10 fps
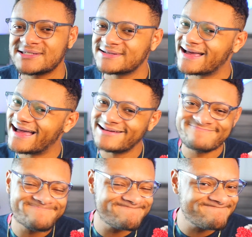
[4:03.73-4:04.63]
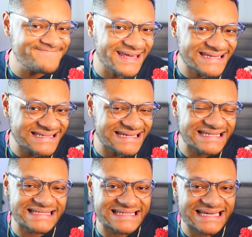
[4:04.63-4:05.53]
So it's
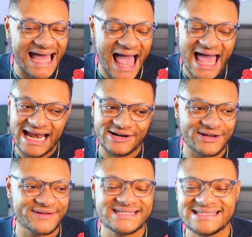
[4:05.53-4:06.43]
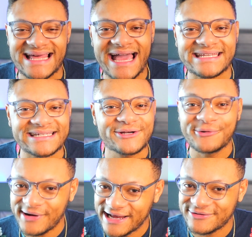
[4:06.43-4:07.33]
just I don't know, it's not
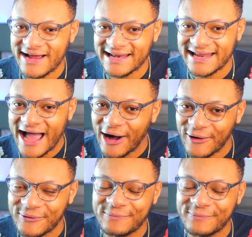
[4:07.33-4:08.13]
great right now.